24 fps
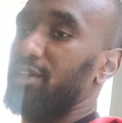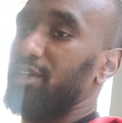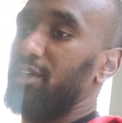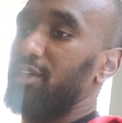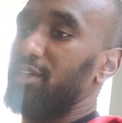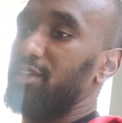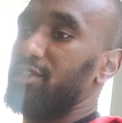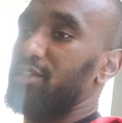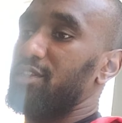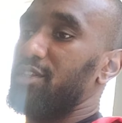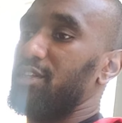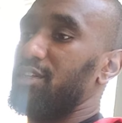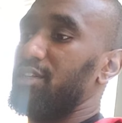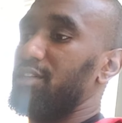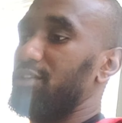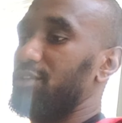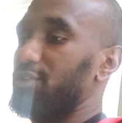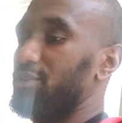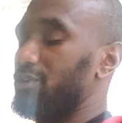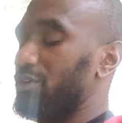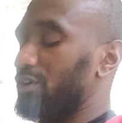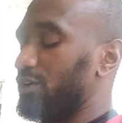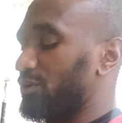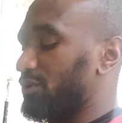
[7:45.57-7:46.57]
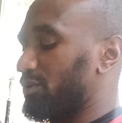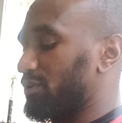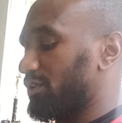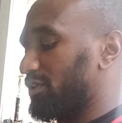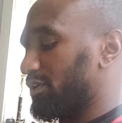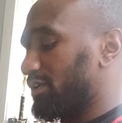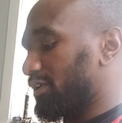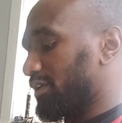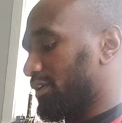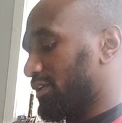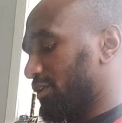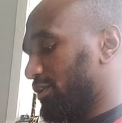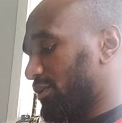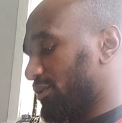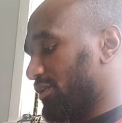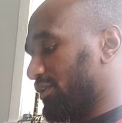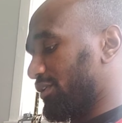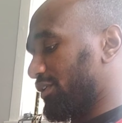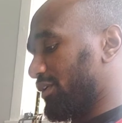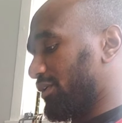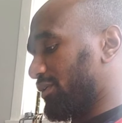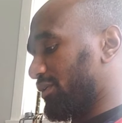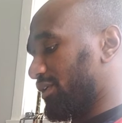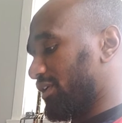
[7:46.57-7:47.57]
is. You know,
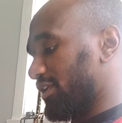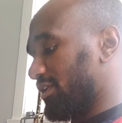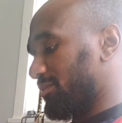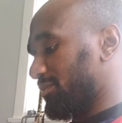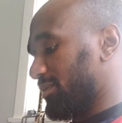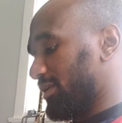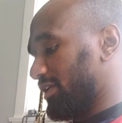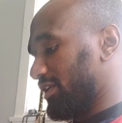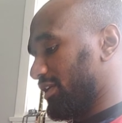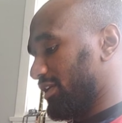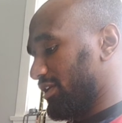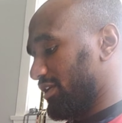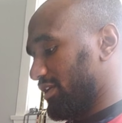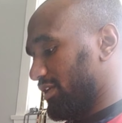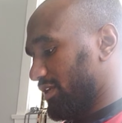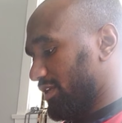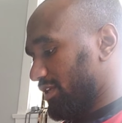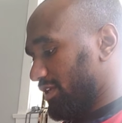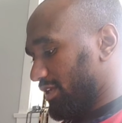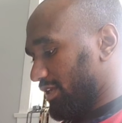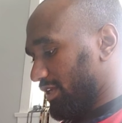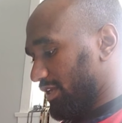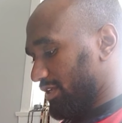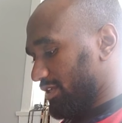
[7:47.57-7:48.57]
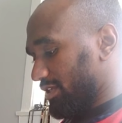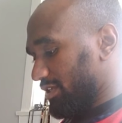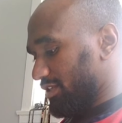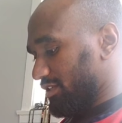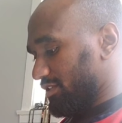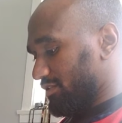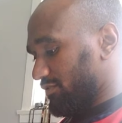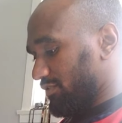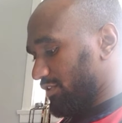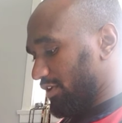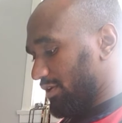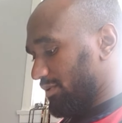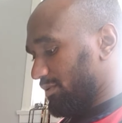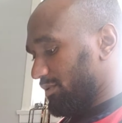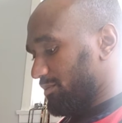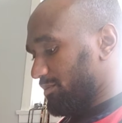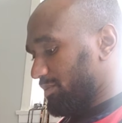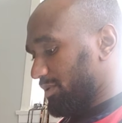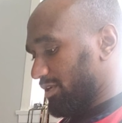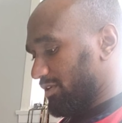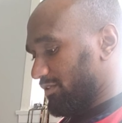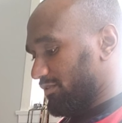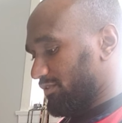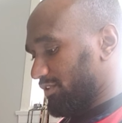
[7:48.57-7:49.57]
knowing your enemy is very
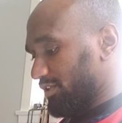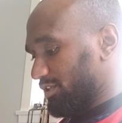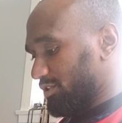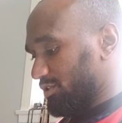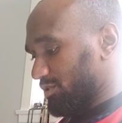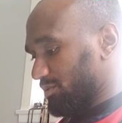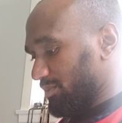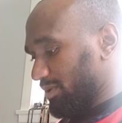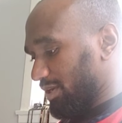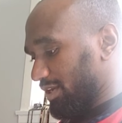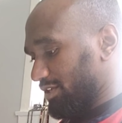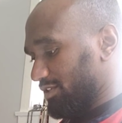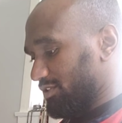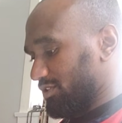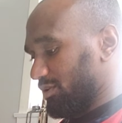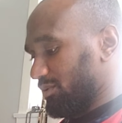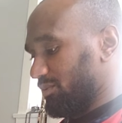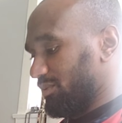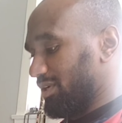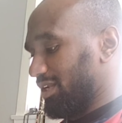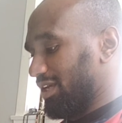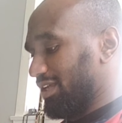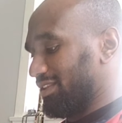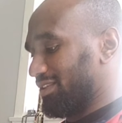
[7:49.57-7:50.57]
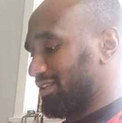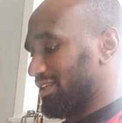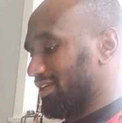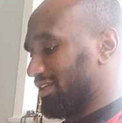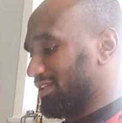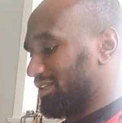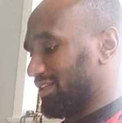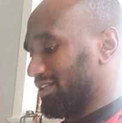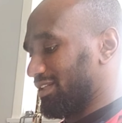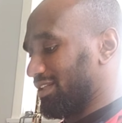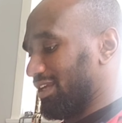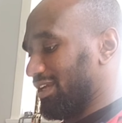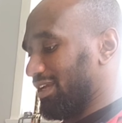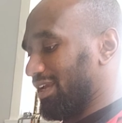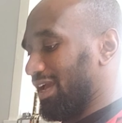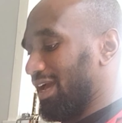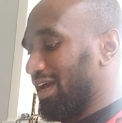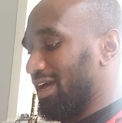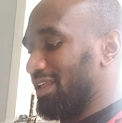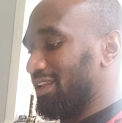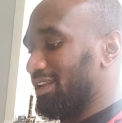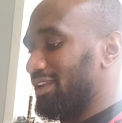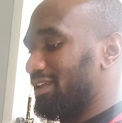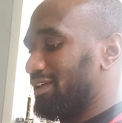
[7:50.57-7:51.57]
beneficial, man. So when they think that they
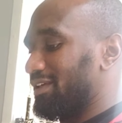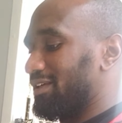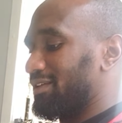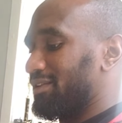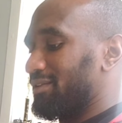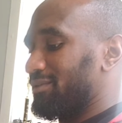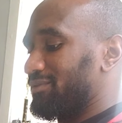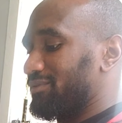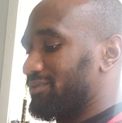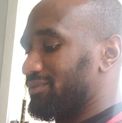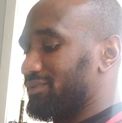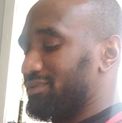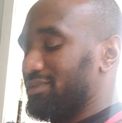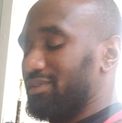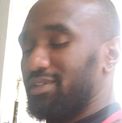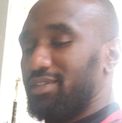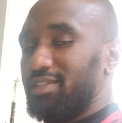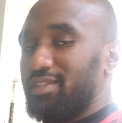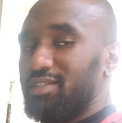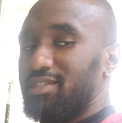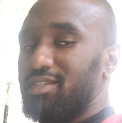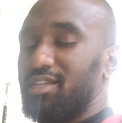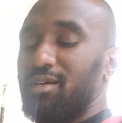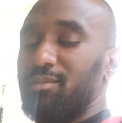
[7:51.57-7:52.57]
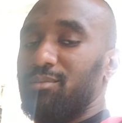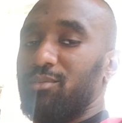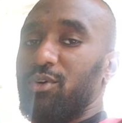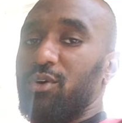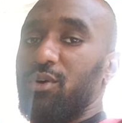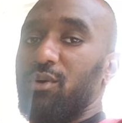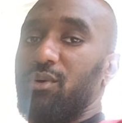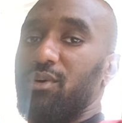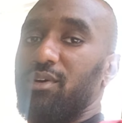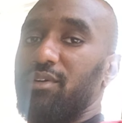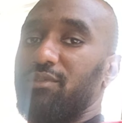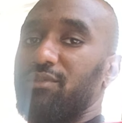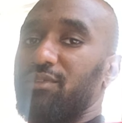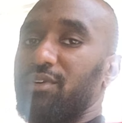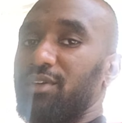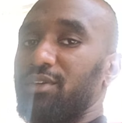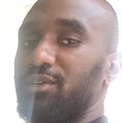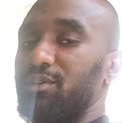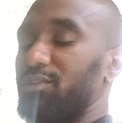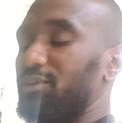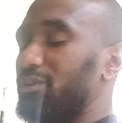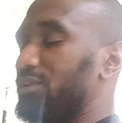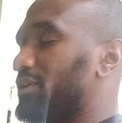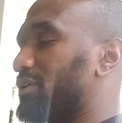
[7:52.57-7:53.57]
got something going for
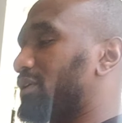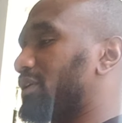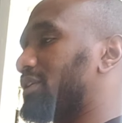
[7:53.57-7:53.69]
you, you know,